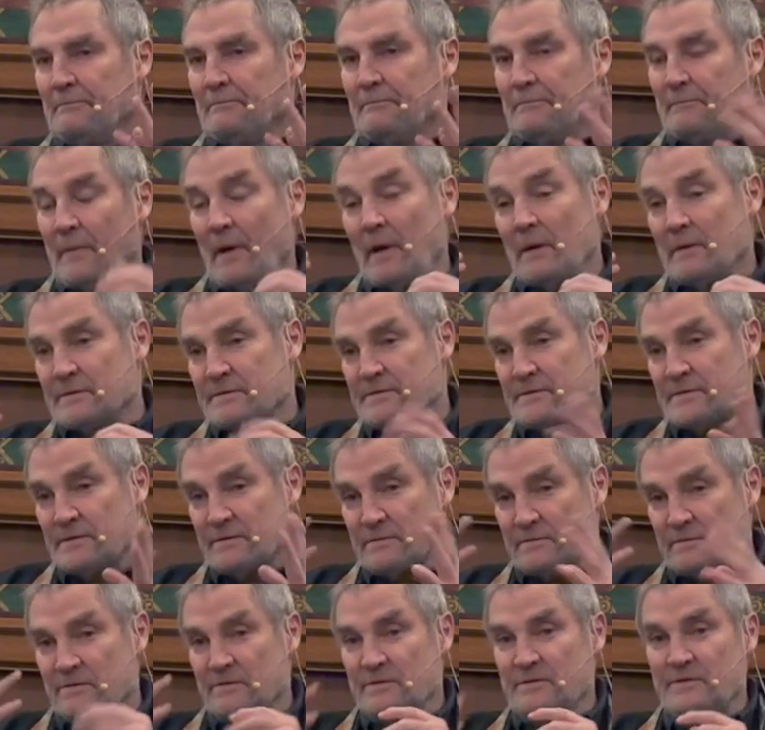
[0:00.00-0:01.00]
Well, so
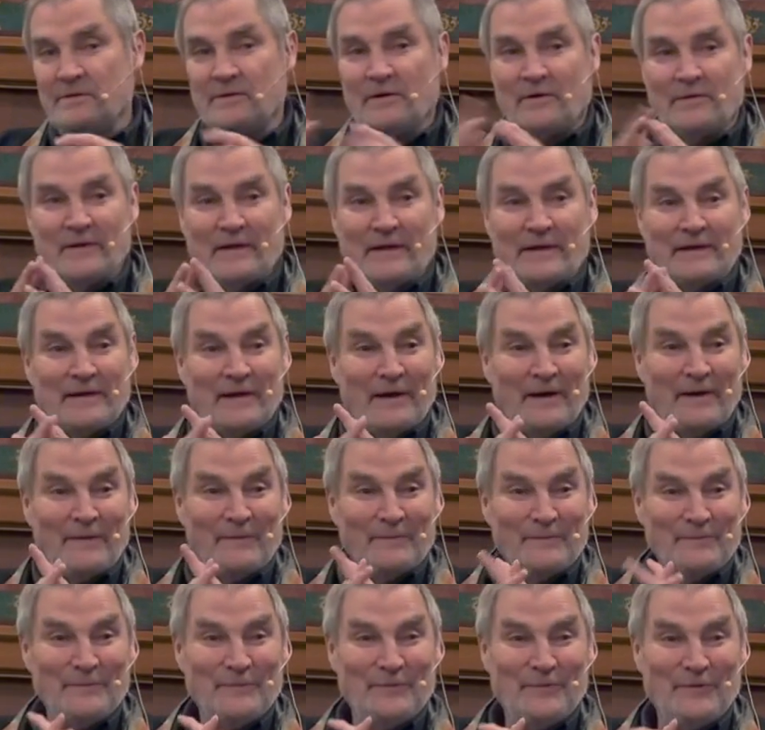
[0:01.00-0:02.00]
good to know that now,
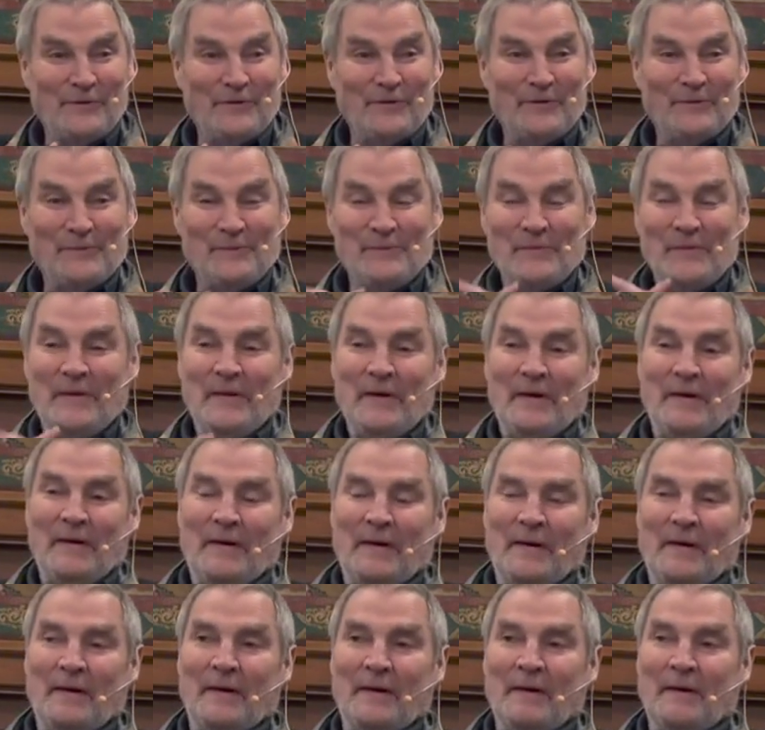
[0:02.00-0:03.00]
you know.
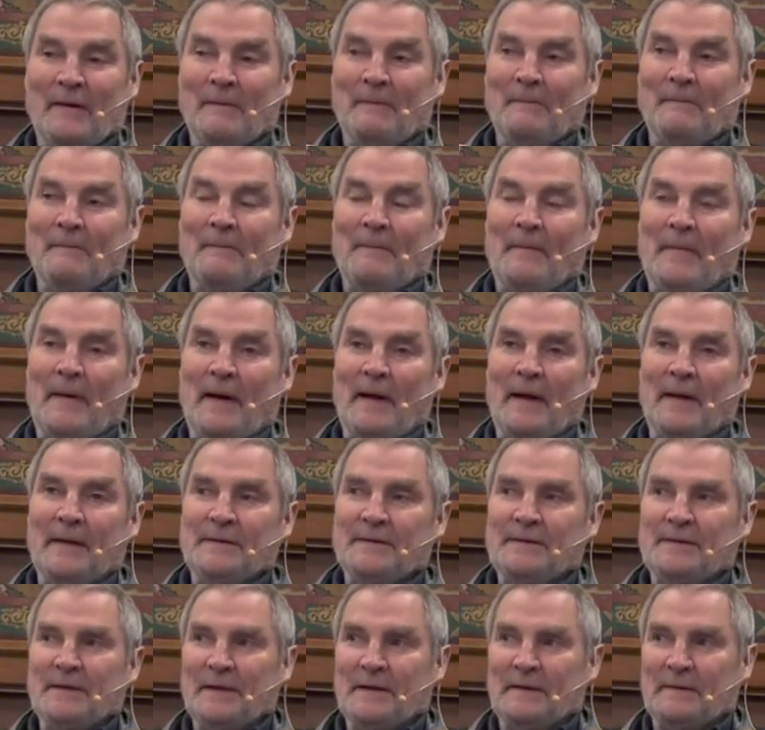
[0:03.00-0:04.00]
And